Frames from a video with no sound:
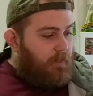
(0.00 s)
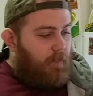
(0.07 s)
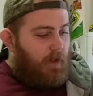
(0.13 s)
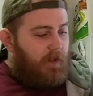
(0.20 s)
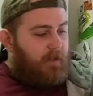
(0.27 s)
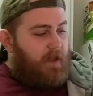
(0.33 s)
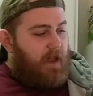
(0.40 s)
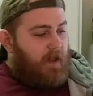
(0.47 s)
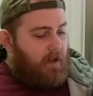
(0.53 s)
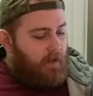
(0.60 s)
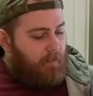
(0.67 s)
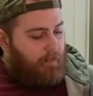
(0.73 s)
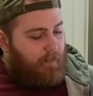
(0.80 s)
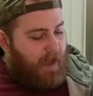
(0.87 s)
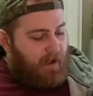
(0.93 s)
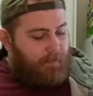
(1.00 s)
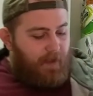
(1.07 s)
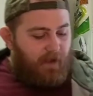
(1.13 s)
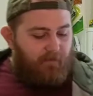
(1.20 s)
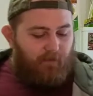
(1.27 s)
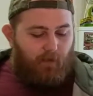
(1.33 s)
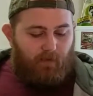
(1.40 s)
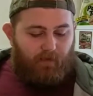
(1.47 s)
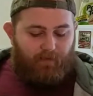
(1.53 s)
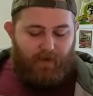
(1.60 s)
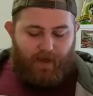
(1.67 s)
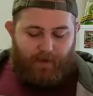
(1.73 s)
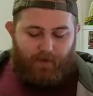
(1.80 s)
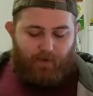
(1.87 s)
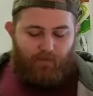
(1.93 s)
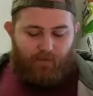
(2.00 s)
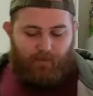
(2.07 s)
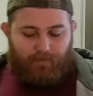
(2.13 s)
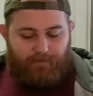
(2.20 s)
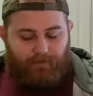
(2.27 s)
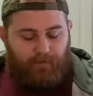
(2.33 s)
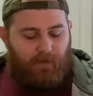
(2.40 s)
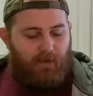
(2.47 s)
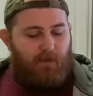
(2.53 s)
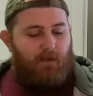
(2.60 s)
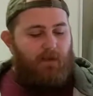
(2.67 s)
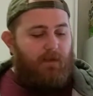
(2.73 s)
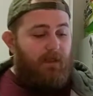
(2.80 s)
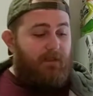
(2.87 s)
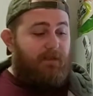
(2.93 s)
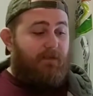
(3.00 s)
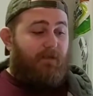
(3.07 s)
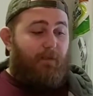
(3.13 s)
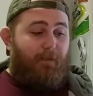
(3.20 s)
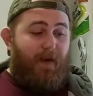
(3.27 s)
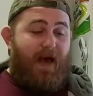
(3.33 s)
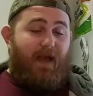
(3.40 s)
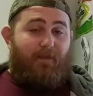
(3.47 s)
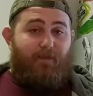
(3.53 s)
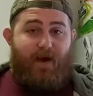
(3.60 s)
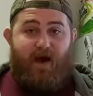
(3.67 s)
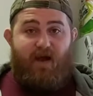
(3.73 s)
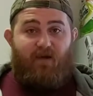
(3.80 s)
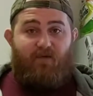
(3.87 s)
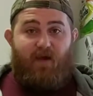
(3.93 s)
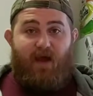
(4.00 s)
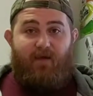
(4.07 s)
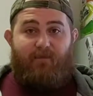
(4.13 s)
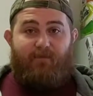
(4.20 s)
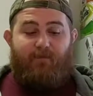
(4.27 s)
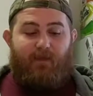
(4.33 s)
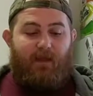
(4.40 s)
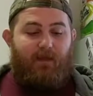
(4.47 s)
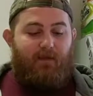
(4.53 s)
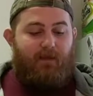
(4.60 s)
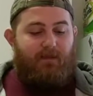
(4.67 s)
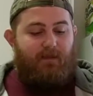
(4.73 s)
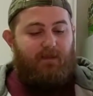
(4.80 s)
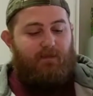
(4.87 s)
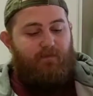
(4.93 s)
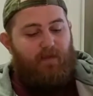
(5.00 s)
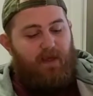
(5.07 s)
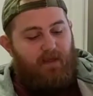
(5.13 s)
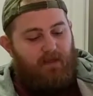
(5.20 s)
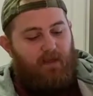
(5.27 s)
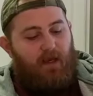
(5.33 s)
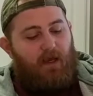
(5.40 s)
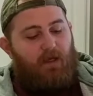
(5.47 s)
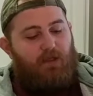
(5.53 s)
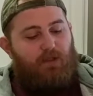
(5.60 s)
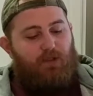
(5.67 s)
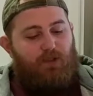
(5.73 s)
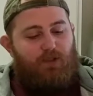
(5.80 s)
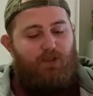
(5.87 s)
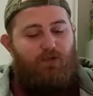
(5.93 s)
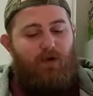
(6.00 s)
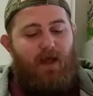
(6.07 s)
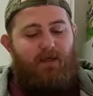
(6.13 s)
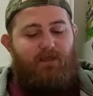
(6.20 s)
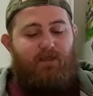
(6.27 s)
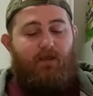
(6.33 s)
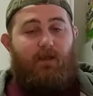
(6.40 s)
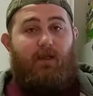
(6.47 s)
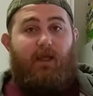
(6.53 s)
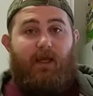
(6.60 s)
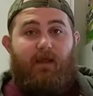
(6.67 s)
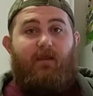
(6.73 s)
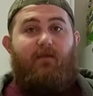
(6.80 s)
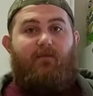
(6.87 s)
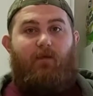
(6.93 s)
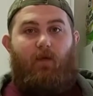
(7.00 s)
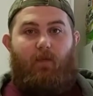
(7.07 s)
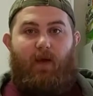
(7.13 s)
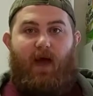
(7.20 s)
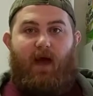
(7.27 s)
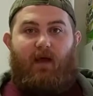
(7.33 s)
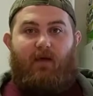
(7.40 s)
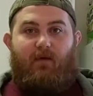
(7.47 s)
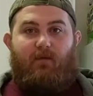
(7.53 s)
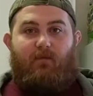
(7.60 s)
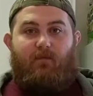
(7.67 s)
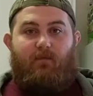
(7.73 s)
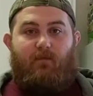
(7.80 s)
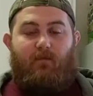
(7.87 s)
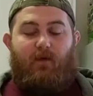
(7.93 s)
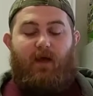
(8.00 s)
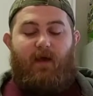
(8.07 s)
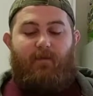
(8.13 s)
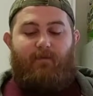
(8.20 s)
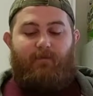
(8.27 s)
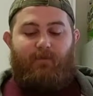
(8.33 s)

bring that backpack of holding back over. This is a backpack, right? This is meant to stretch the length of your back, okay?